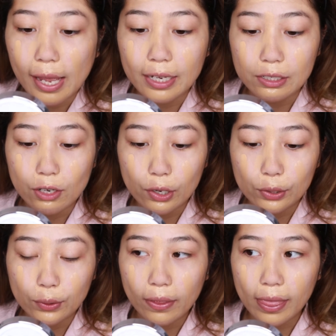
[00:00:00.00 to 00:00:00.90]
I
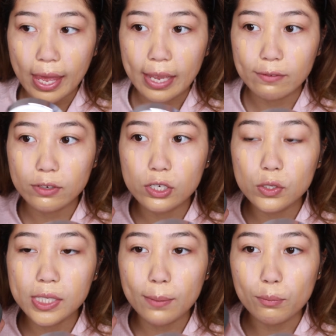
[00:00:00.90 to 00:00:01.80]
know that if you
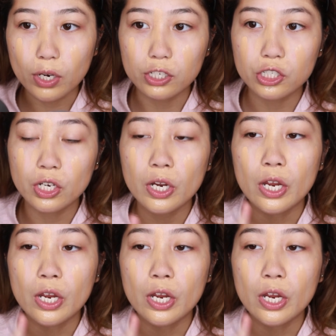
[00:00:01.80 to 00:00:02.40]
use a brush,